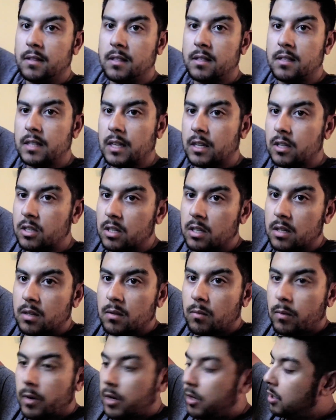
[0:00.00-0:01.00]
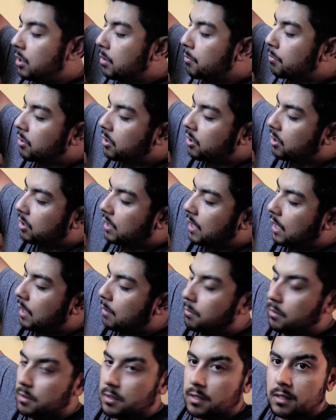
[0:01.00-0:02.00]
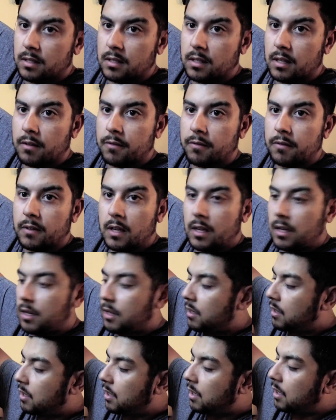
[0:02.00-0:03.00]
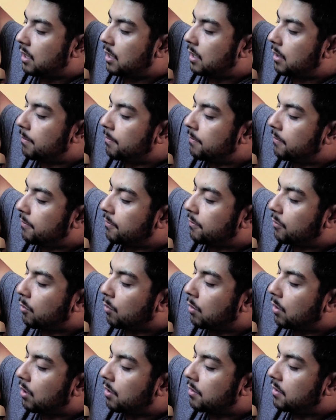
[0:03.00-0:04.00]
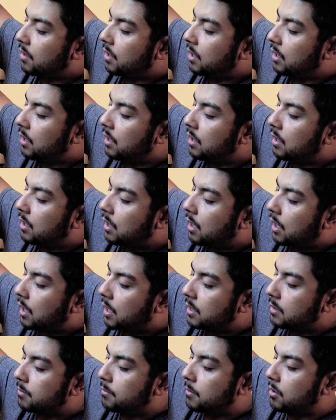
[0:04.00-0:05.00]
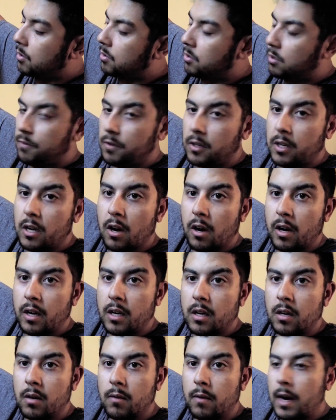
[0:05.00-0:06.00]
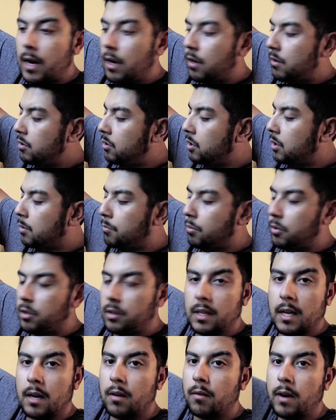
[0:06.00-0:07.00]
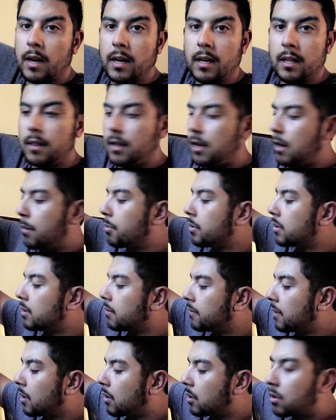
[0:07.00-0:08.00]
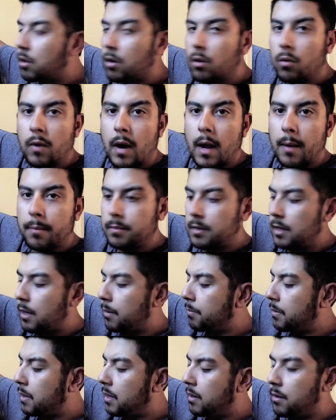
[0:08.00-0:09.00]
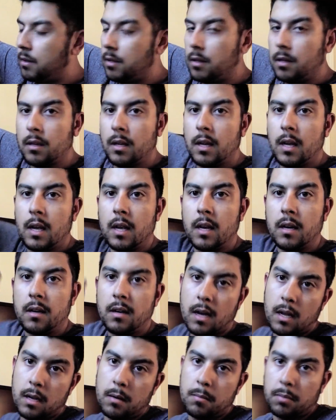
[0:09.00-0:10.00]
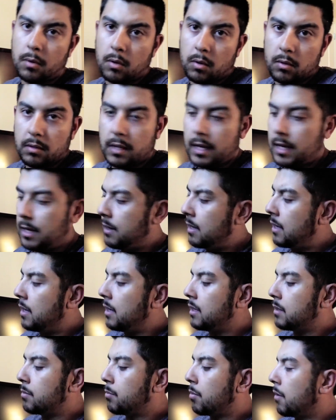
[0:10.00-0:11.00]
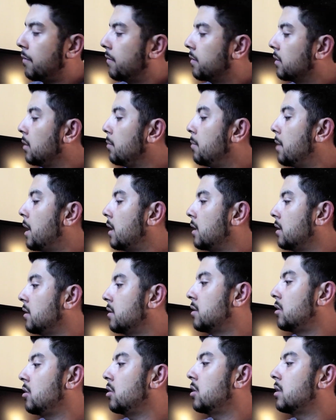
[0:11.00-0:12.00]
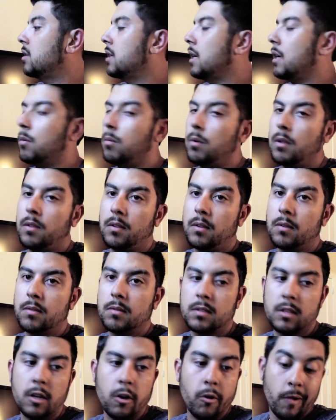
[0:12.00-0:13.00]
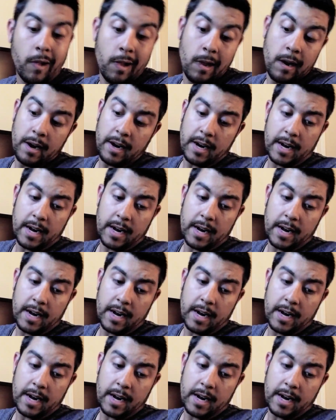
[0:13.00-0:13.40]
the section where you can put your cables and stuff for the Osmo. So if you're carrying it around, you can put that right in there, put the Velcro wrapped up in the nut and bolt, and then it's perfectly balanced and you can take it with you. So